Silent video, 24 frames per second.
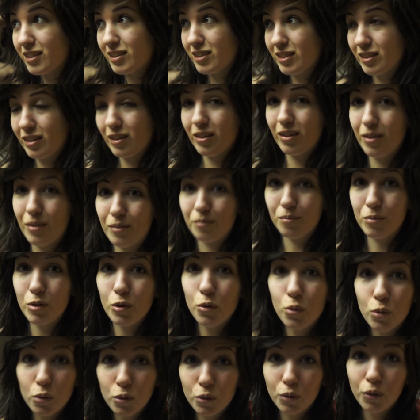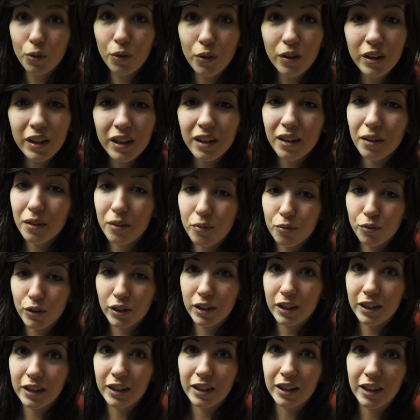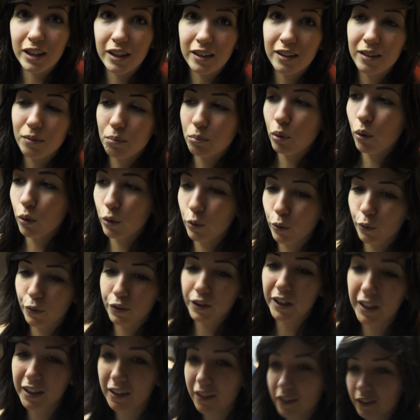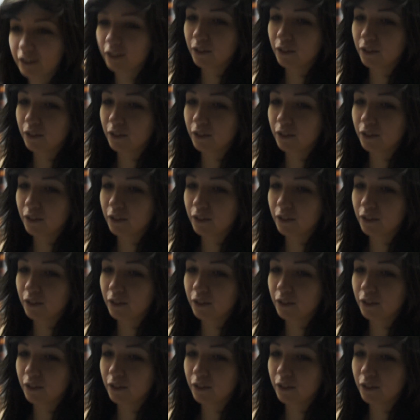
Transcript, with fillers: some cool freaking portal things